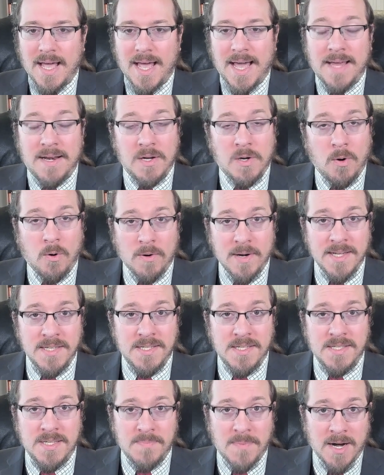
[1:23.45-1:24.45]
And according
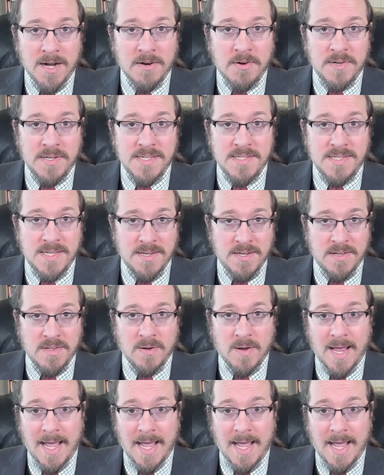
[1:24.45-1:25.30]
to Democritus and other